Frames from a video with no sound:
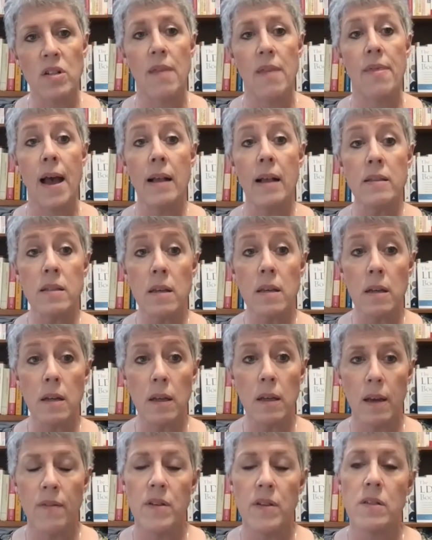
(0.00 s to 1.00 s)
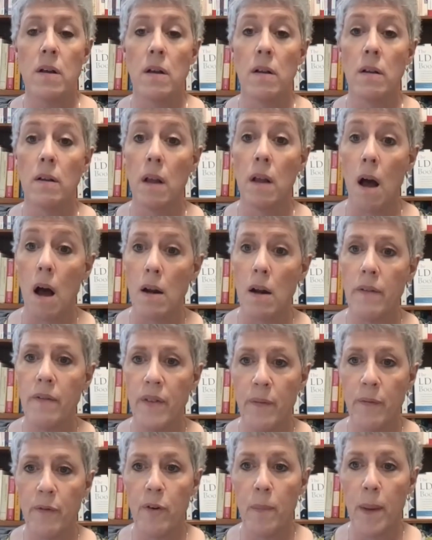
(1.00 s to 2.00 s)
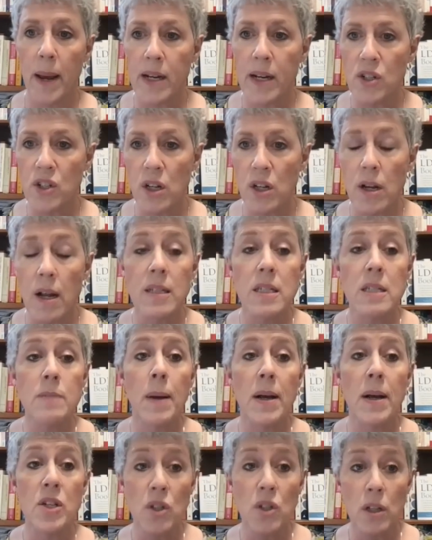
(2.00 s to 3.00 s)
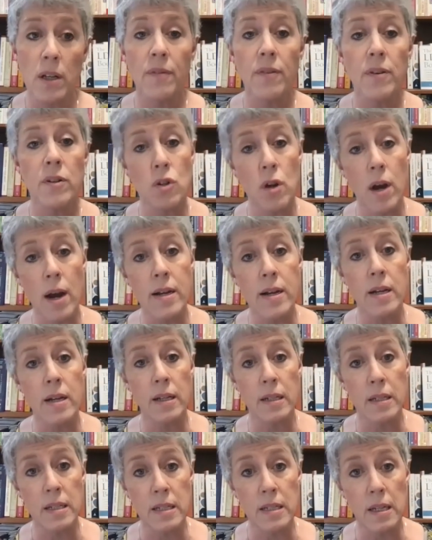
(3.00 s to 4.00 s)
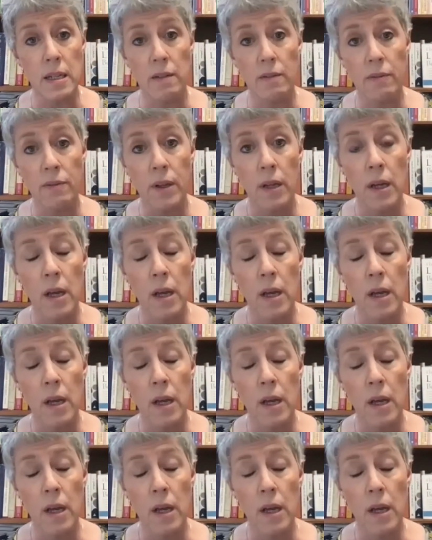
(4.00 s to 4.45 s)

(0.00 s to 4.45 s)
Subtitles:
And that's going to give us a lot of information, especially if you're trying to conceive.